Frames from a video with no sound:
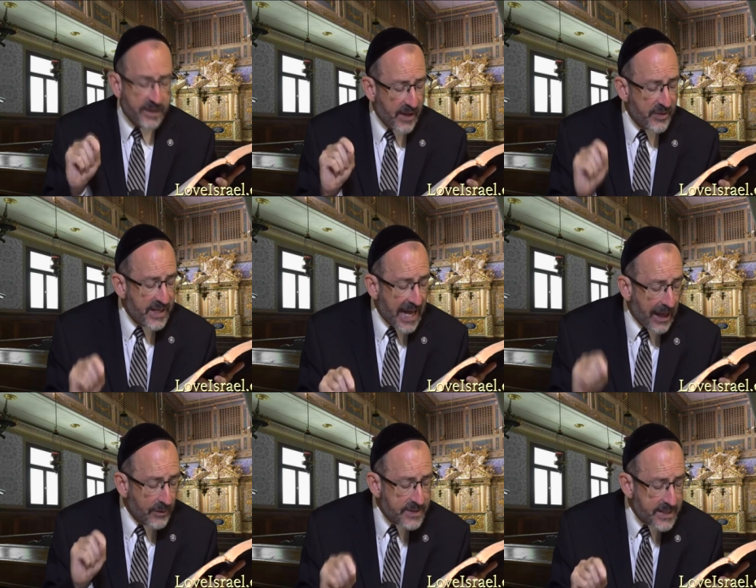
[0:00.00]
nothing
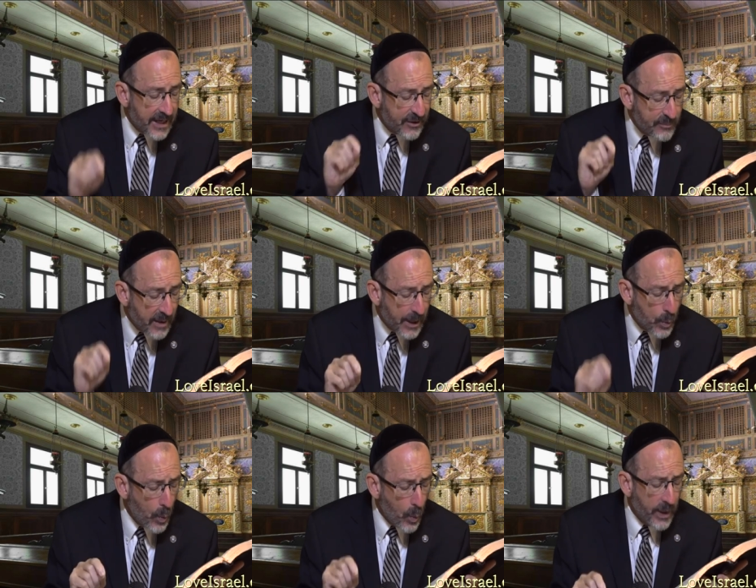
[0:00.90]
outside of my
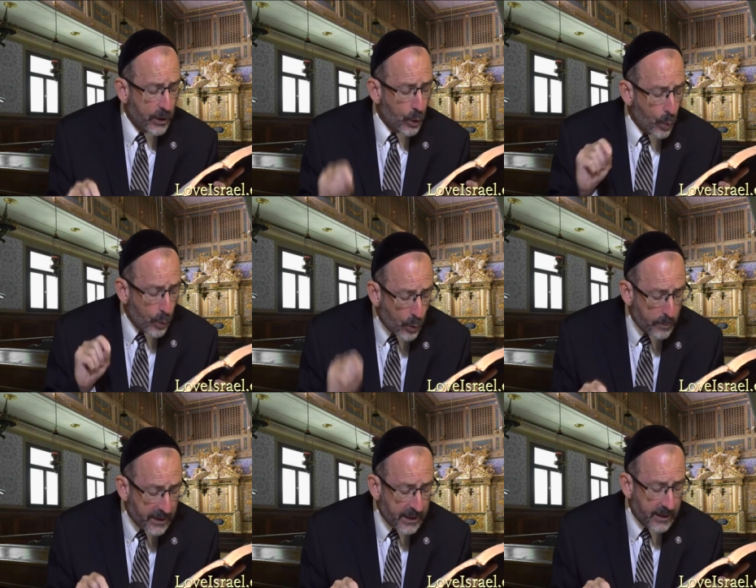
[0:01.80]
will will
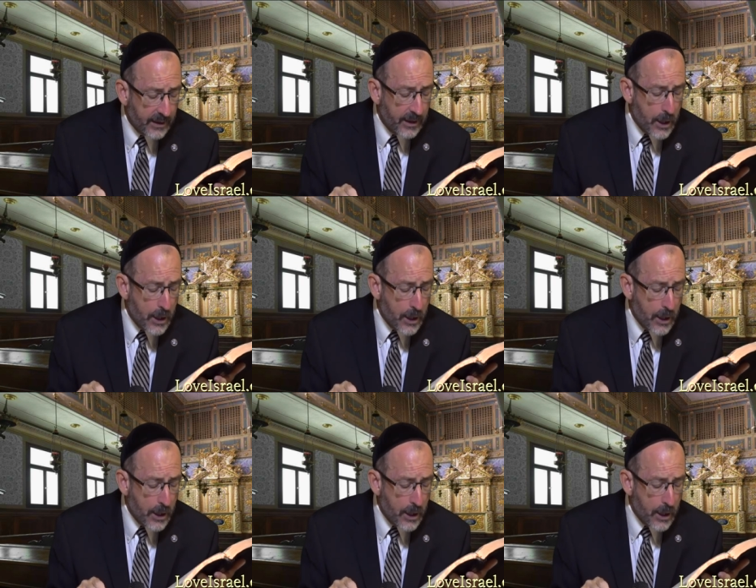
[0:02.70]
be.